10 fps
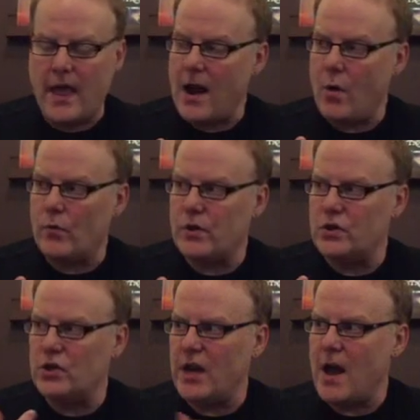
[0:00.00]
out with the
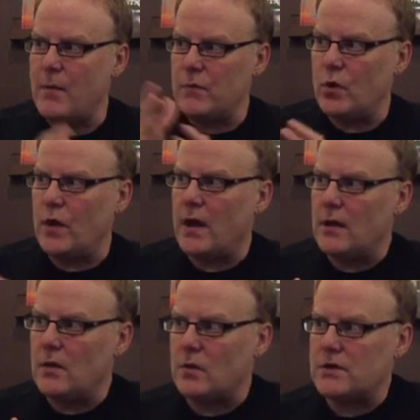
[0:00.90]
GM, you
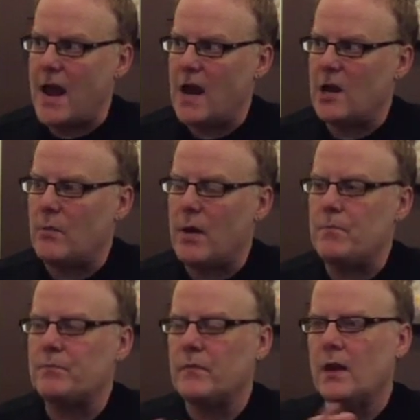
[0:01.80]
get those
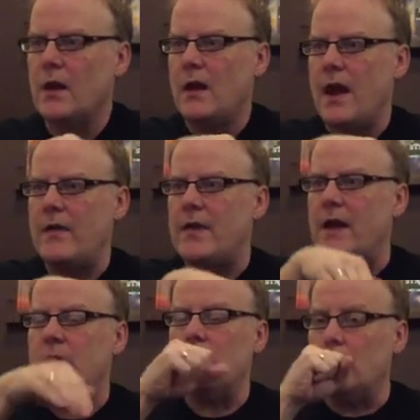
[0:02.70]
acumen, and
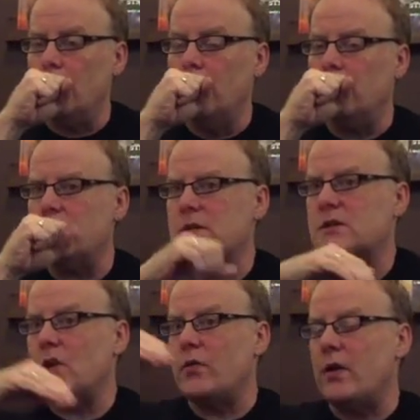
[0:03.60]
then
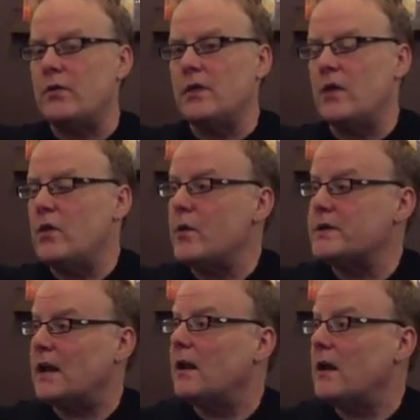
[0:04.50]
then there is